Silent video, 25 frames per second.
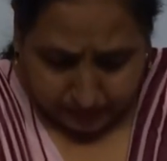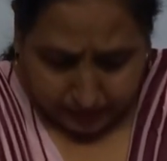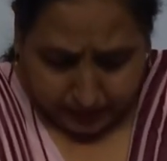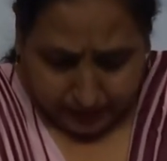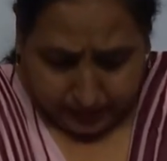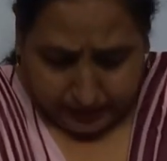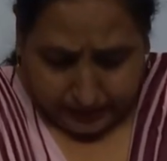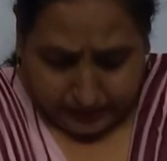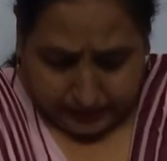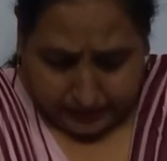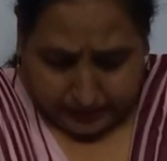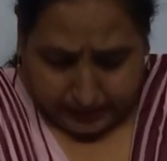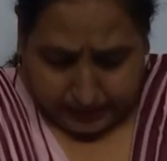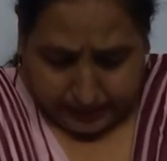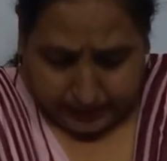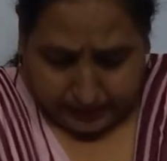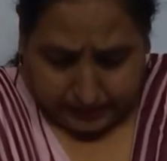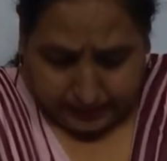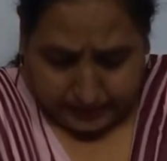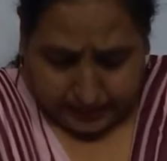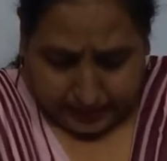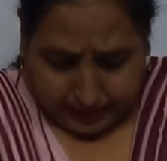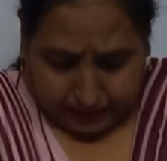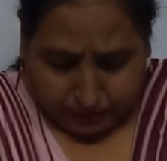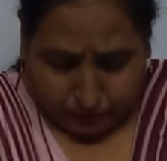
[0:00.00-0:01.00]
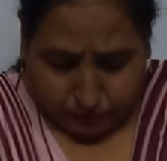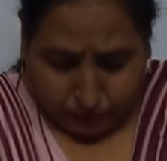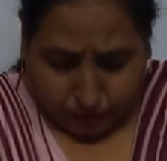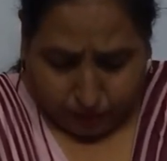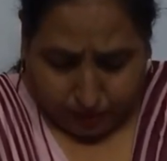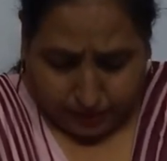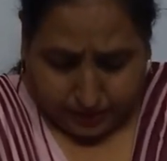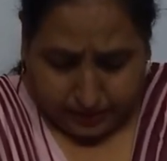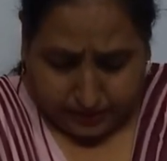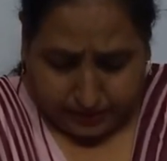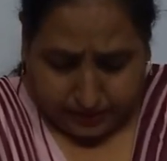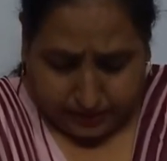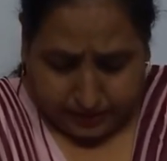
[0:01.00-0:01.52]
Think tank,
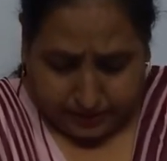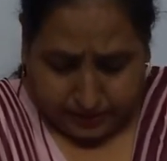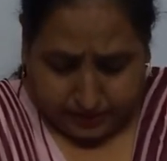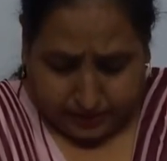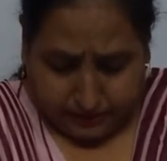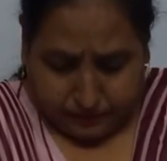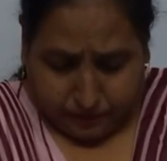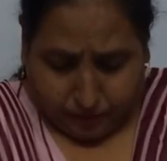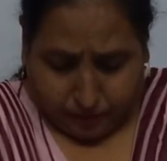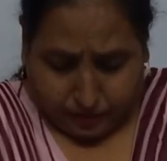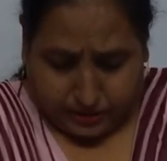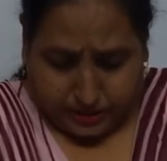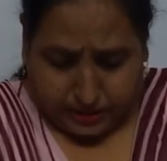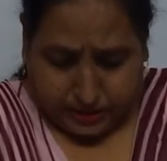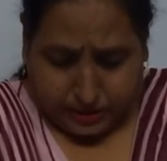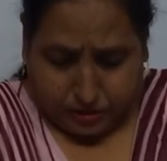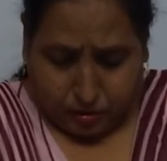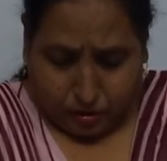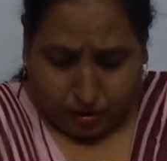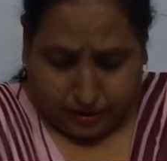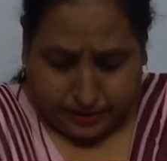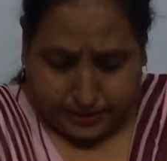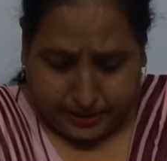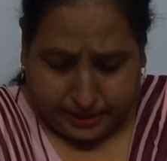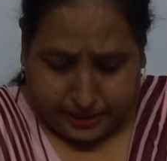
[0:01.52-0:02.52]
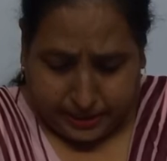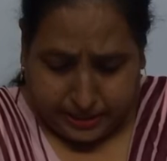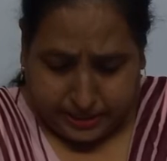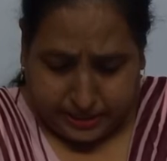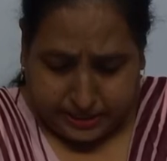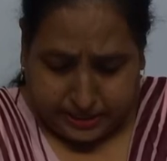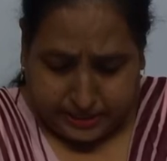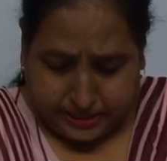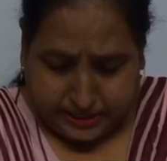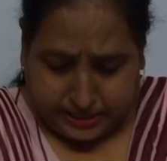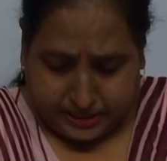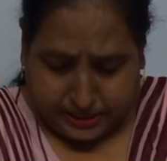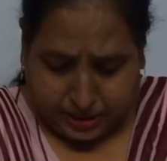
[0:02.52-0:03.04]
what was it not delicious,
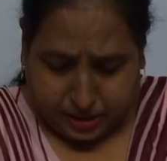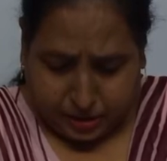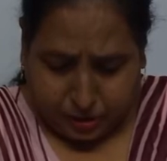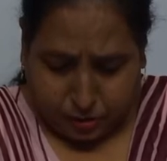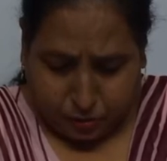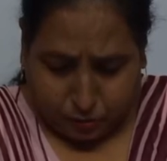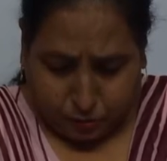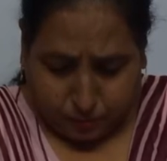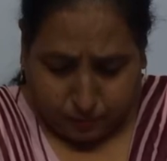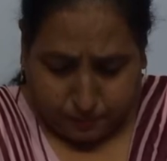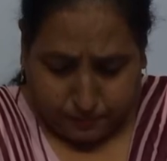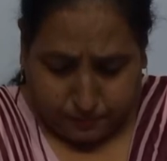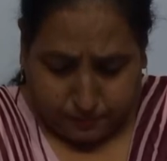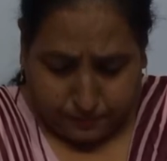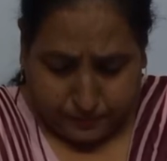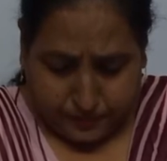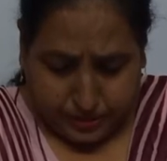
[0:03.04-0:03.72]
Sergeant Oop?